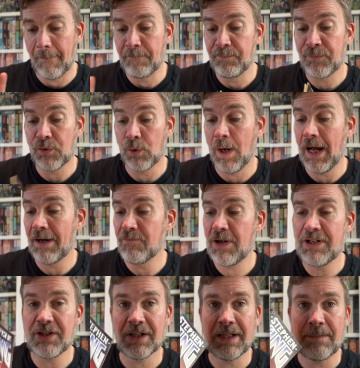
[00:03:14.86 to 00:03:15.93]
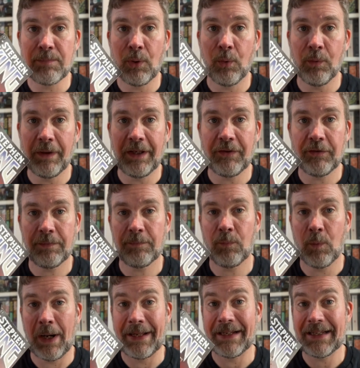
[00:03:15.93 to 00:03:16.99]
So I originally bought this
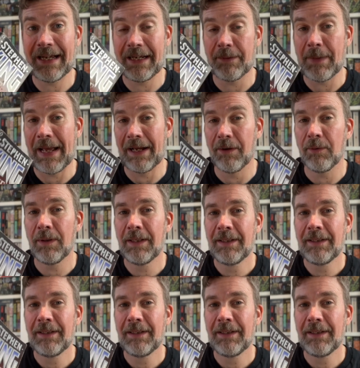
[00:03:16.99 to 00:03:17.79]
when it came out.